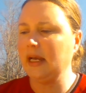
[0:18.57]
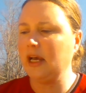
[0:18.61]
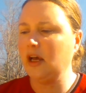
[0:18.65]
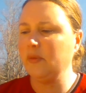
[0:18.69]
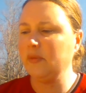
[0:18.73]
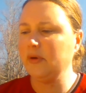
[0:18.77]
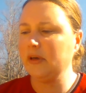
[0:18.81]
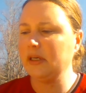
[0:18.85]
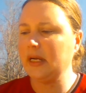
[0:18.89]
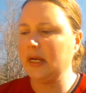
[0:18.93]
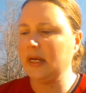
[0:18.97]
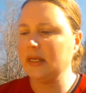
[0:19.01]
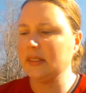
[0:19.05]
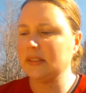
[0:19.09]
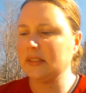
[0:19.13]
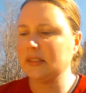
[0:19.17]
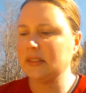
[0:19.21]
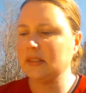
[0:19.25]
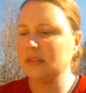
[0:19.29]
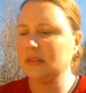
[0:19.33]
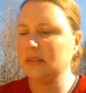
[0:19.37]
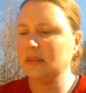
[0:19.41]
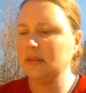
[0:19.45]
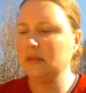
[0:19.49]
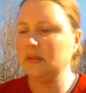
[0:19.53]
Albert
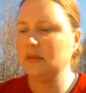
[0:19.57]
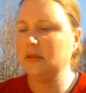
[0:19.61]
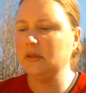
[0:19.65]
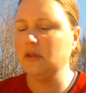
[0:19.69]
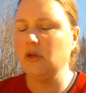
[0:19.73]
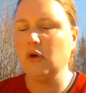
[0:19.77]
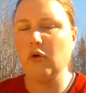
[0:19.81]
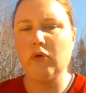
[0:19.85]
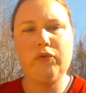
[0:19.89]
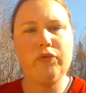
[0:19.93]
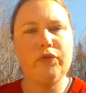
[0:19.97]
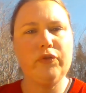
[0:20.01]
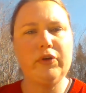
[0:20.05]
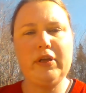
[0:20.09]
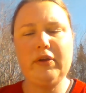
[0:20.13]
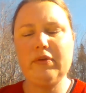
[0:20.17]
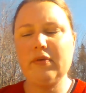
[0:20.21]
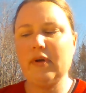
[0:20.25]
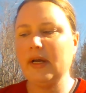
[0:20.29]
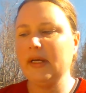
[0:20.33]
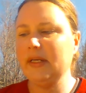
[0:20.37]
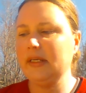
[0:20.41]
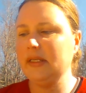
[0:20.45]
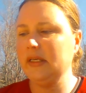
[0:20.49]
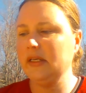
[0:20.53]
asks. "No free
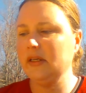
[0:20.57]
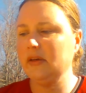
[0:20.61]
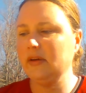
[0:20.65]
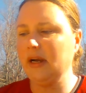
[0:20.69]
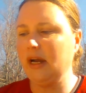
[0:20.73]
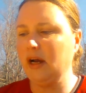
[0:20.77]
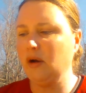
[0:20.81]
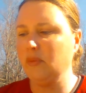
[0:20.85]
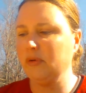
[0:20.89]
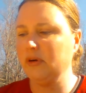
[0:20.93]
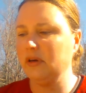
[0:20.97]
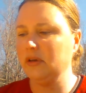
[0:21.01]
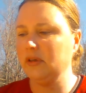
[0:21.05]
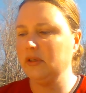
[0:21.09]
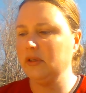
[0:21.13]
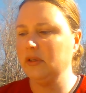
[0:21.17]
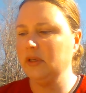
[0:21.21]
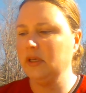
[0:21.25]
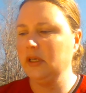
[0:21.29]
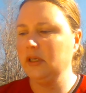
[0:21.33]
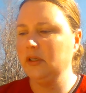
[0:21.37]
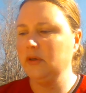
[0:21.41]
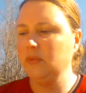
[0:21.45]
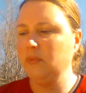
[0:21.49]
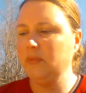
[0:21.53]
ride here, Albert.
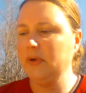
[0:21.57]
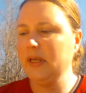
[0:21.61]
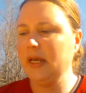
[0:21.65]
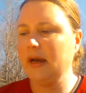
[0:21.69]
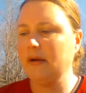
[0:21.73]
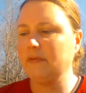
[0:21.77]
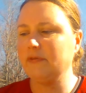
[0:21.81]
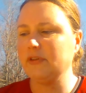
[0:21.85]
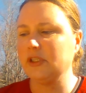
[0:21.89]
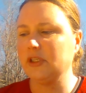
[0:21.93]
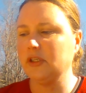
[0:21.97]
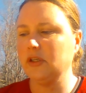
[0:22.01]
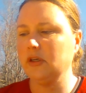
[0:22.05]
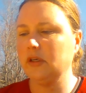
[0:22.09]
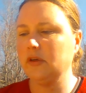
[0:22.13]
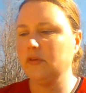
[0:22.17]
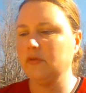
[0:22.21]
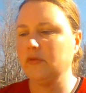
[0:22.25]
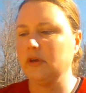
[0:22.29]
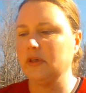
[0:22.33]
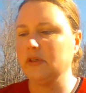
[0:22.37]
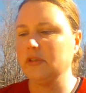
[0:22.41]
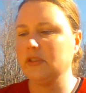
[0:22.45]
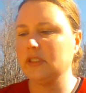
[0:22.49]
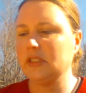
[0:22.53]
We have to cook
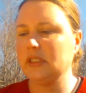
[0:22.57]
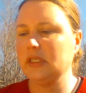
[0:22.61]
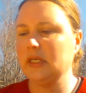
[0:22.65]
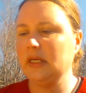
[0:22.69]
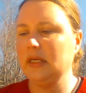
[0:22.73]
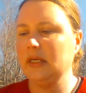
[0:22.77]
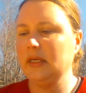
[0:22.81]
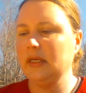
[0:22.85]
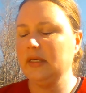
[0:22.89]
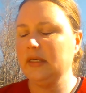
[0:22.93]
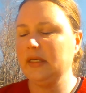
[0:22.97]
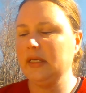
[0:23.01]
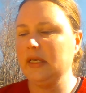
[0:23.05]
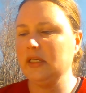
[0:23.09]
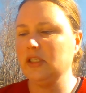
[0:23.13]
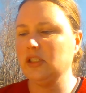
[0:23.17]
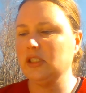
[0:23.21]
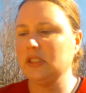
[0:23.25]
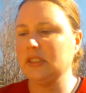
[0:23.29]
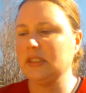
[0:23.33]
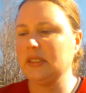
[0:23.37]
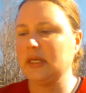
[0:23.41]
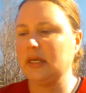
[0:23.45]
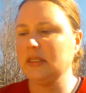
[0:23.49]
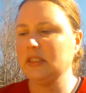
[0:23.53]
first," Keisha
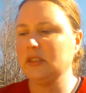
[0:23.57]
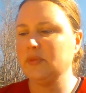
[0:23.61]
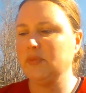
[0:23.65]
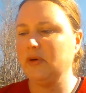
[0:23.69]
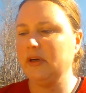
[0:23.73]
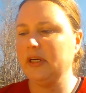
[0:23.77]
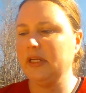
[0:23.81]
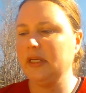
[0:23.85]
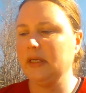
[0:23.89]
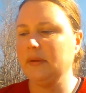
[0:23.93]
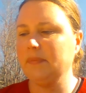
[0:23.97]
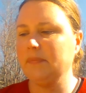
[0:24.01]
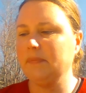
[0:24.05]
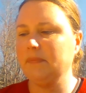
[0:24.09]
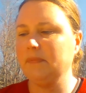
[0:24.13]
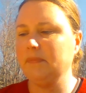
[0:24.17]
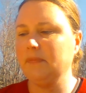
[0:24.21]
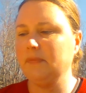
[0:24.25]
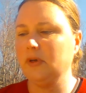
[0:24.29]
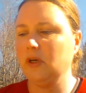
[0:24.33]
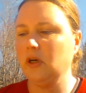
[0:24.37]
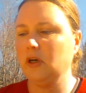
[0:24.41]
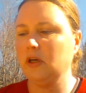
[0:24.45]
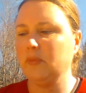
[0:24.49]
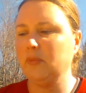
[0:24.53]
says, putting a
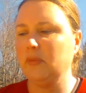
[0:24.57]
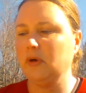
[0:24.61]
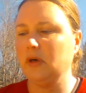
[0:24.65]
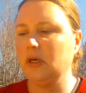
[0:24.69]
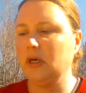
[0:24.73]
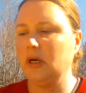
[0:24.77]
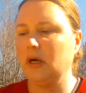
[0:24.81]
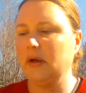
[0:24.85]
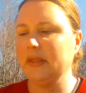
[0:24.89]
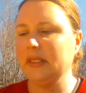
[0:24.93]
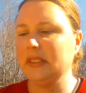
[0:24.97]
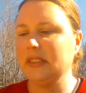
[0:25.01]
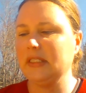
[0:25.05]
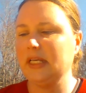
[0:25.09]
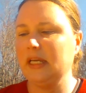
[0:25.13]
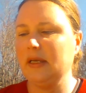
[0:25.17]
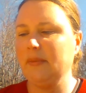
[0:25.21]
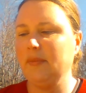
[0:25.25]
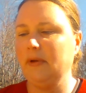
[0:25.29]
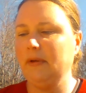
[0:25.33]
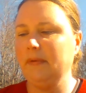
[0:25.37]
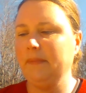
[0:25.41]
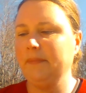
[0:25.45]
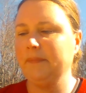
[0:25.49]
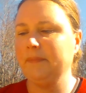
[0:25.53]
cookbook on the
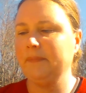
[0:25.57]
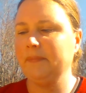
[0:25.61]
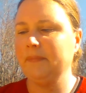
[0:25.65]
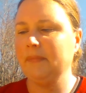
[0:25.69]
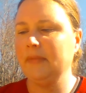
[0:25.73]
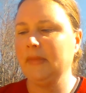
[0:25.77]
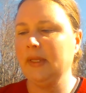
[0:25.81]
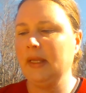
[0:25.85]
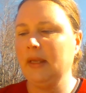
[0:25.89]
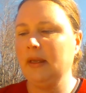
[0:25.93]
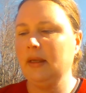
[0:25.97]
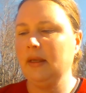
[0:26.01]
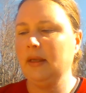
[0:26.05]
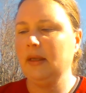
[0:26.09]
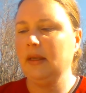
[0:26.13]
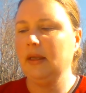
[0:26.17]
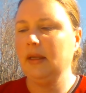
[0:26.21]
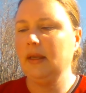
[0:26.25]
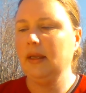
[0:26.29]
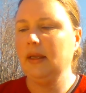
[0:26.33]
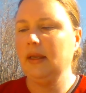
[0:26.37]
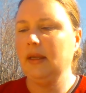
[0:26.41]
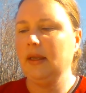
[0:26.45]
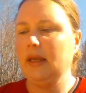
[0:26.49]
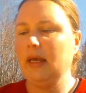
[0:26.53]
table.
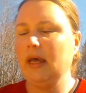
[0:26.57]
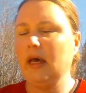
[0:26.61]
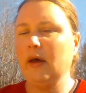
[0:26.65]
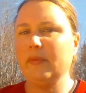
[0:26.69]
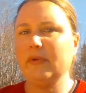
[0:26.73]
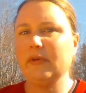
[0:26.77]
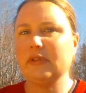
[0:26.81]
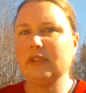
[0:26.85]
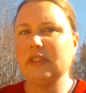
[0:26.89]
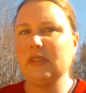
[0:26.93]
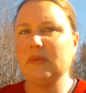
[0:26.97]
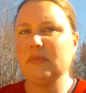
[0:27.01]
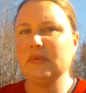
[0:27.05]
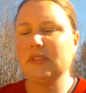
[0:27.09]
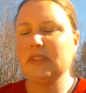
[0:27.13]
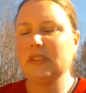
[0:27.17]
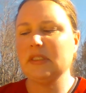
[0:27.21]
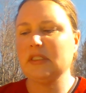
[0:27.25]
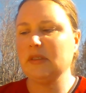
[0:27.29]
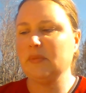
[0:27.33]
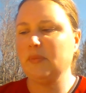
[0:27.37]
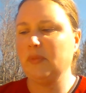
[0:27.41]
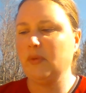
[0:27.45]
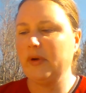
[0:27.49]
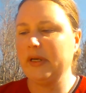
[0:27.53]
Albert seems
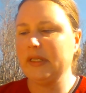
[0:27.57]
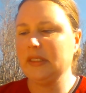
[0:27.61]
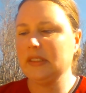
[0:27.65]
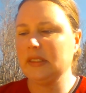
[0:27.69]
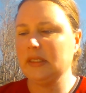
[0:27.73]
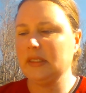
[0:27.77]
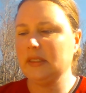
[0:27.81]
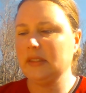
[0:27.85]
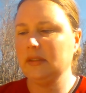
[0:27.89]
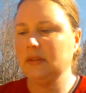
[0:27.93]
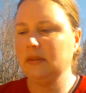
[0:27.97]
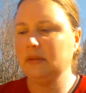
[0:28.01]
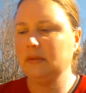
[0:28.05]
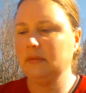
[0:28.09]
disappointed.